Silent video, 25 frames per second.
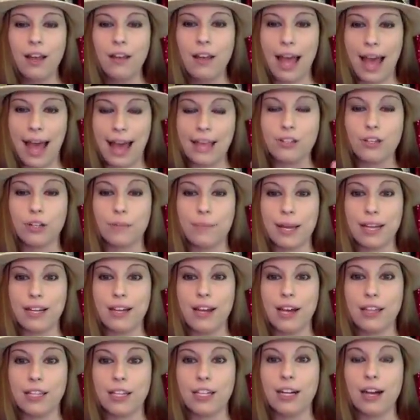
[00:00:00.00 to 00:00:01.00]
as your main
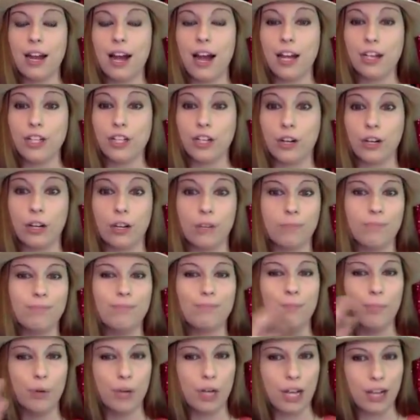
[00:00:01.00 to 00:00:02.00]
color on your
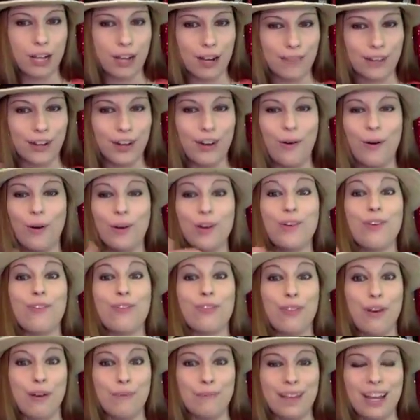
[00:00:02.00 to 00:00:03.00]
book cover or your
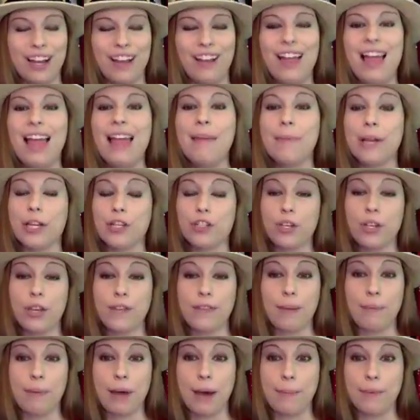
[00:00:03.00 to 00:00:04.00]
thumbnail, make sure you have
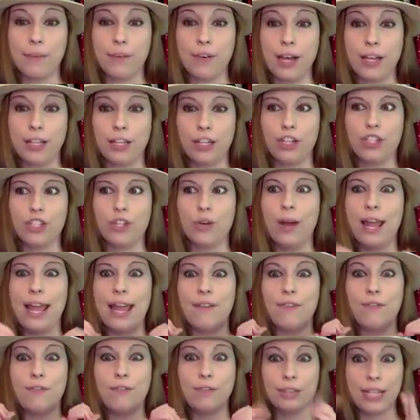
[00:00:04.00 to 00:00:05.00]
that pop of color. So
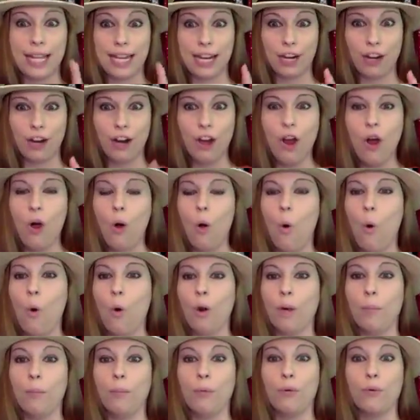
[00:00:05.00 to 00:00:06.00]
a flare
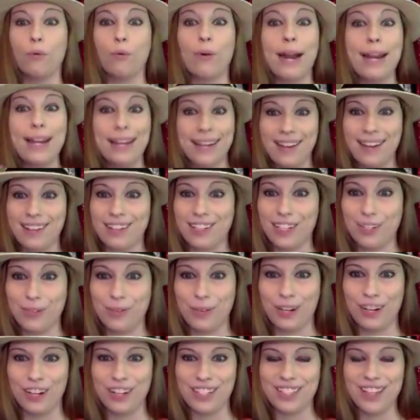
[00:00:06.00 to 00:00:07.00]
or bright colored
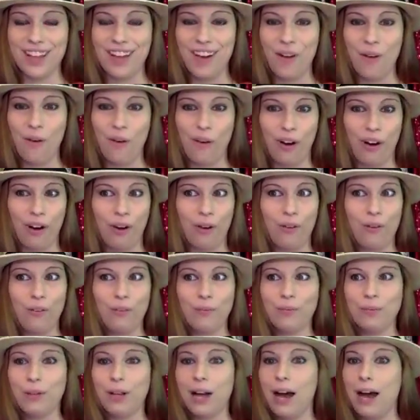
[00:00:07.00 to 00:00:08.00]
words or
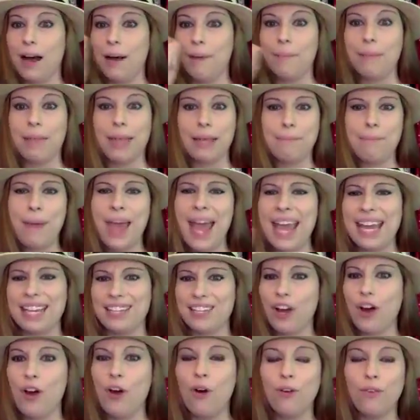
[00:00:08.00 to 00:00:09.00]
like
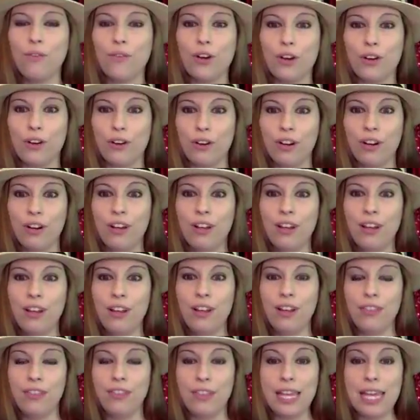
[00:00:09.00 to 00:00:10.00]
paint over
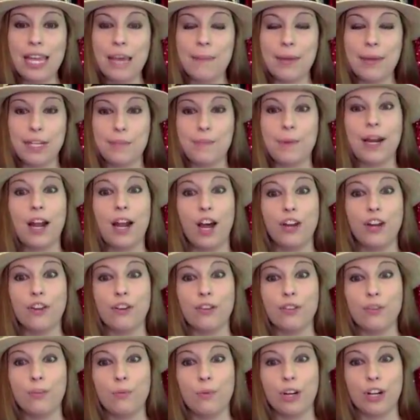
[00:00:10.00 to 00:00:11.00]
the image but
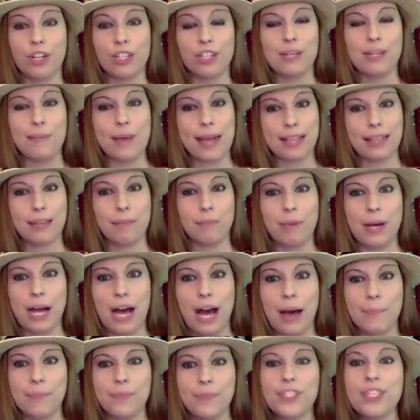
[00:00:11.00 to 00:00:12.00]
under the words to make them
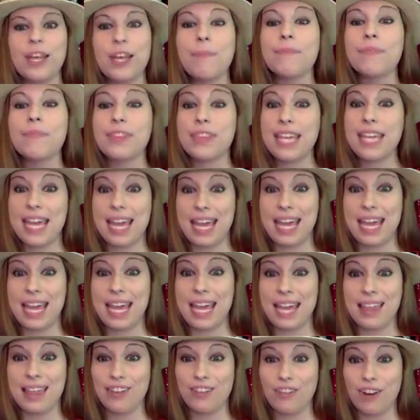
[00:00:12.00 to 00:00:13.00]
pop.
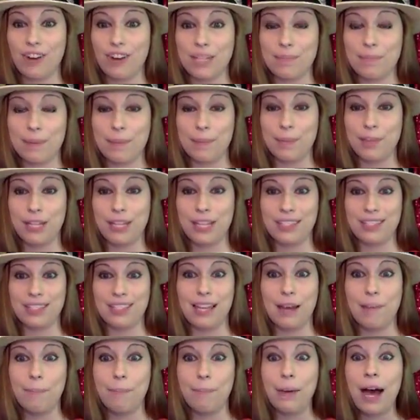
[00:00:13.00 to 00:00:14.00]
Something that draws people in,
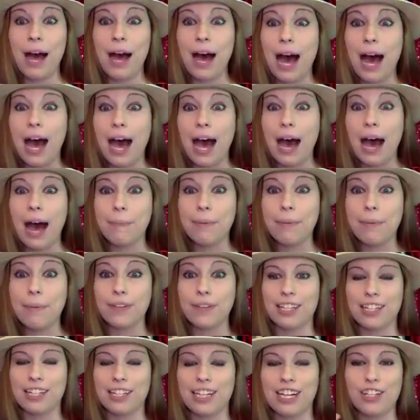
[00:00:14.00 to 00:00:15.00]
some pop
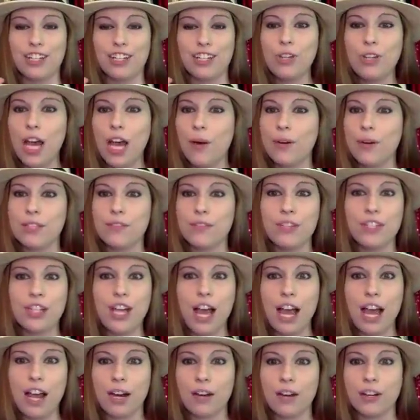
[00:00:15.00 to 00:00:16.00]
of color. And you know, as
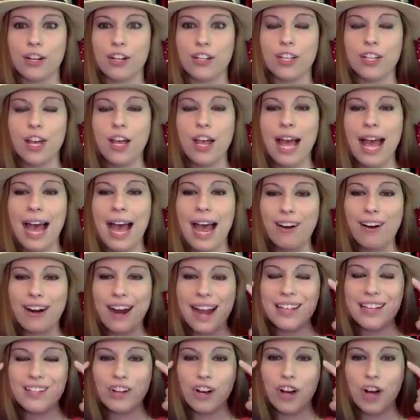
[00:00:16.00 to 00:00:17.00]
photographers,
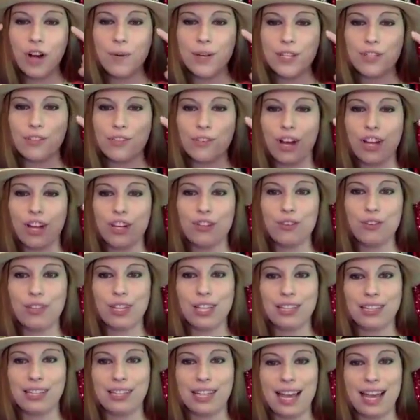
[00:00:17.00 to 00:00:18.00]
our eyes are always drawn to
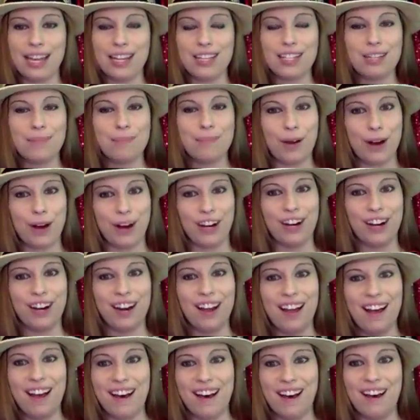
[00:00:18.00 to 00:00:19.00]
the lightest part
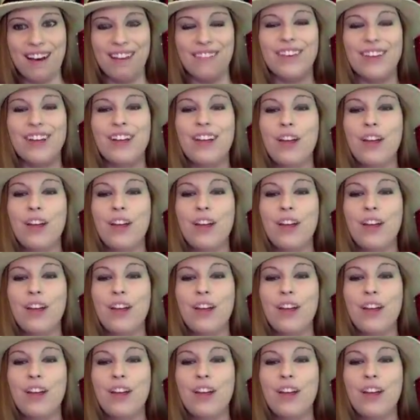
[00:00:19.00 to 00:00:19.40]
of